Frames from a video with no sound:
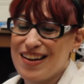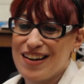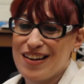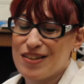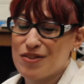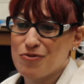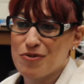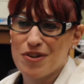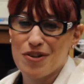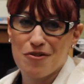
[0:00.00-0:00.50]

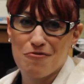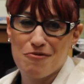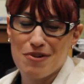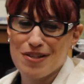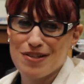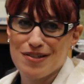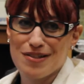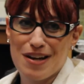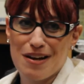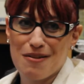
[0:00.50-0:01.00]
It's one of the
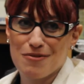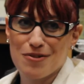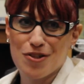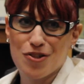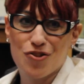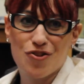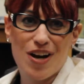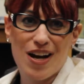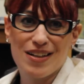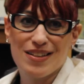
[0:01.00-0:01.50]
reasons I was
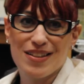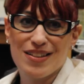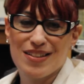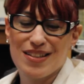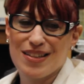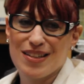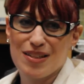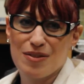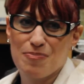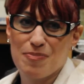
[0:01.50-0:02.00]
attracted
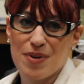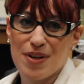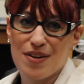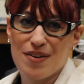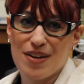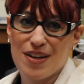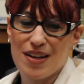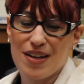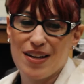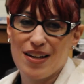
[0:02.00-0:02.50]
to this
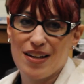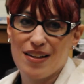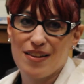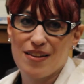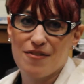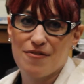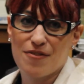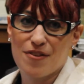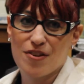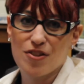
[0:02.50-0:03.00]
period in
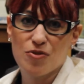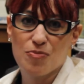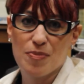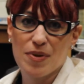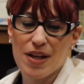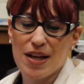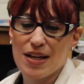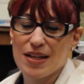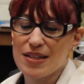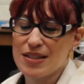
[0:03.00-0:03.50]
the first
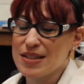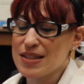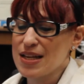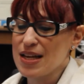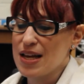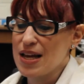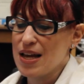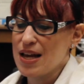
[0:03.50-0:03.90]
place.